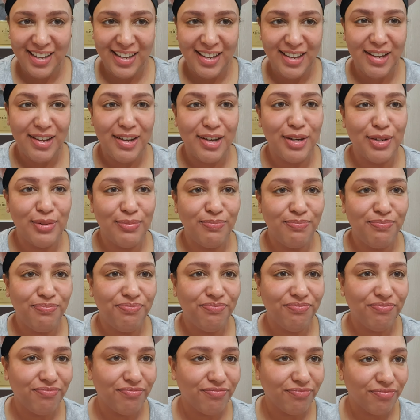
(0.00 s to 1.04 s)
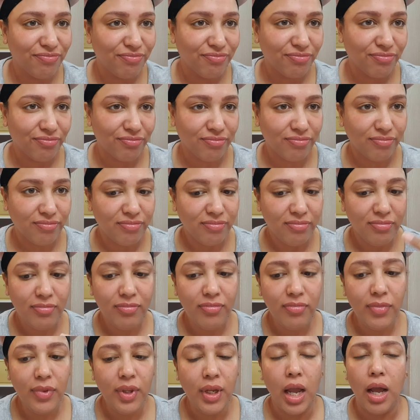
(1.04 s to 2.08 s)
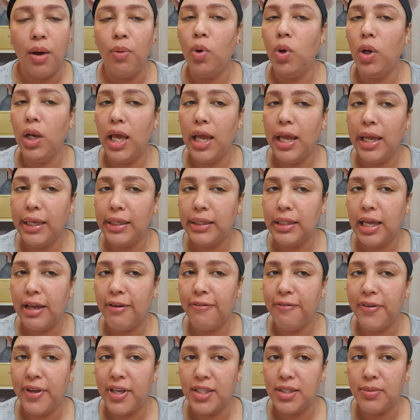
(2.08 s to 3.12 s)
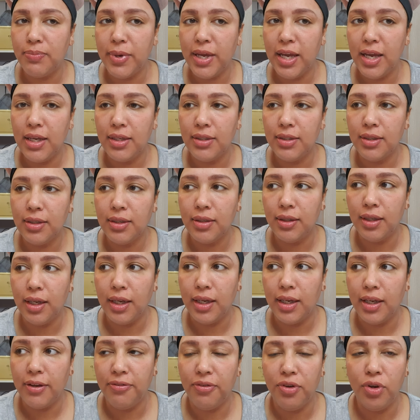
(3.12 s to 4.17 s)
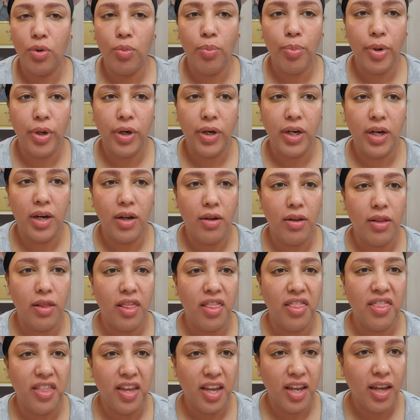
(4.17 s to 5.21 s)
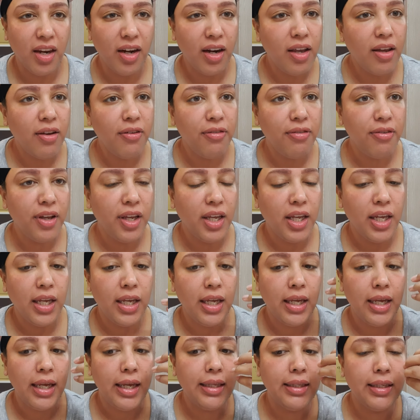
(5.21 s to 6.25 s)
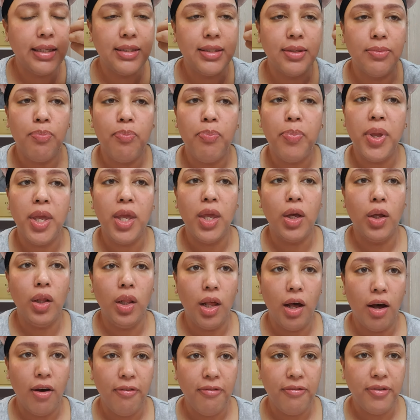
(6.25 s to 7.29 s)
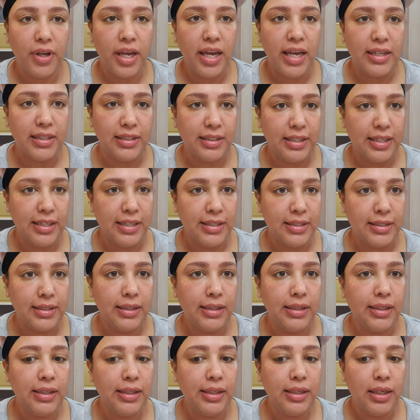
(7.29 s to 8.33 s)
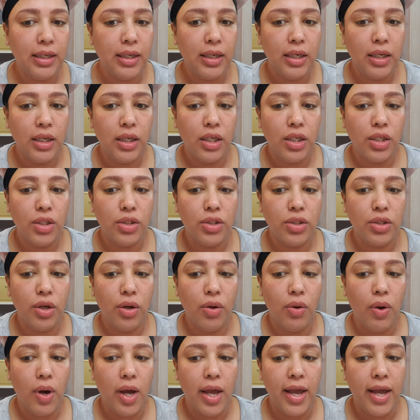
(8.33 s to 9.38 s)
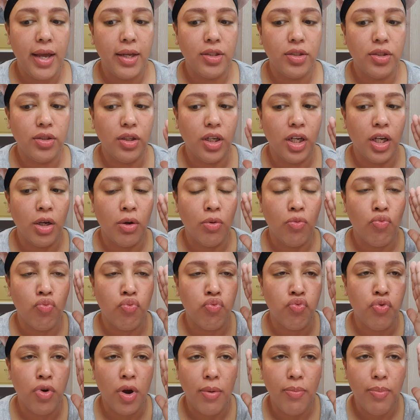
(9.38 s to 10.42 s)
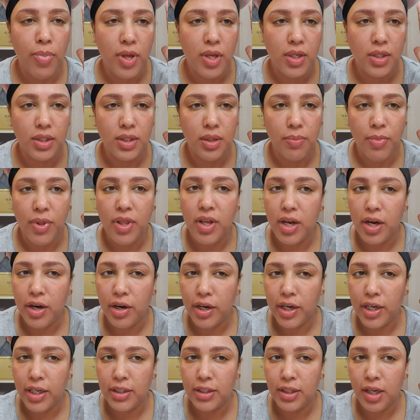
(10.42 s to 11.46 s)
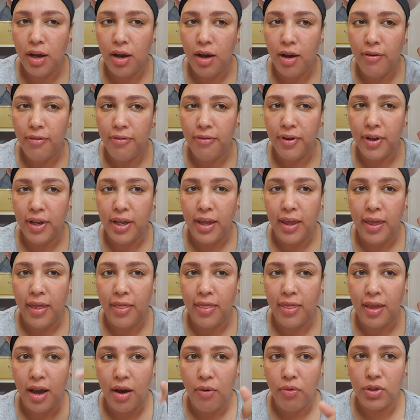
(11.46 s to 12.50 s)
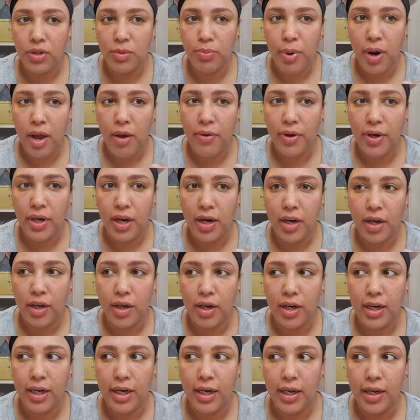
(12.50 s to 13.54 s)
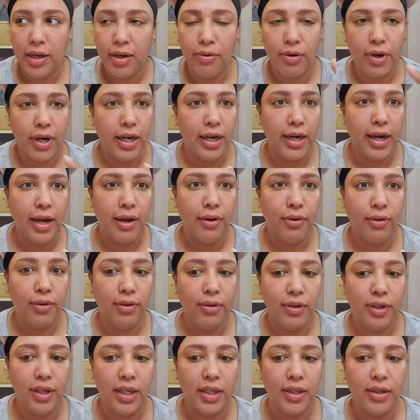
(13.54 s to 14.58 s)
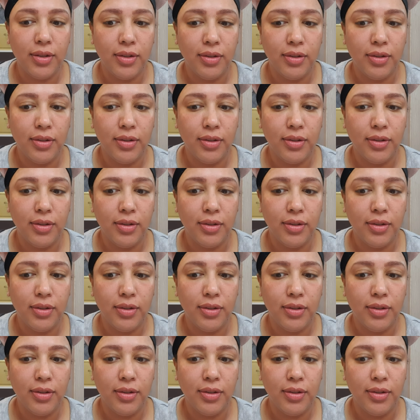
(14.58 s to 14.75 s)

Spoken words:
I won't lie, that face mask, like if you don't put it on thick enough, it doesn't peel off as easily. So I had to like rub some of the areas off, and that was probably not a good idea right now, like